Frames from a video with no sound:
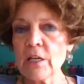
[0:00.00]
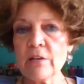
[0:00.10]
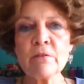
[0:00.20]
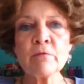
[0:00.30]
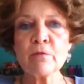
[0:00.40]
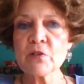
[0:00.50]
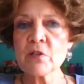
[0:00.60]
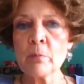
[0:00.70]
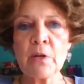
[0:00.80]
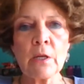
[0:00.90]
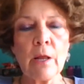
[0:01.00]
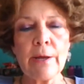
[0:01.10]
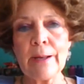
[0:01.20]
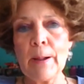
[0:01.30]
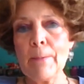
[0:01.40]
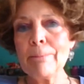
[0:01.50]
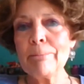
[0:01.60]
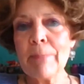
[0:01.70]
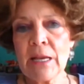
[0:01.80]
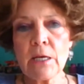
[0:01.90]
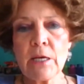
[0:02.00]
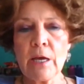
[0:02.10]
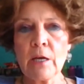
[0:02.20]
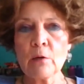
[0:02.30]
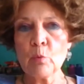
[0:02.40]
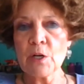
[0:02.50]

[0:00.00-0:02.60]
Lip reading: even for something like Medicaid,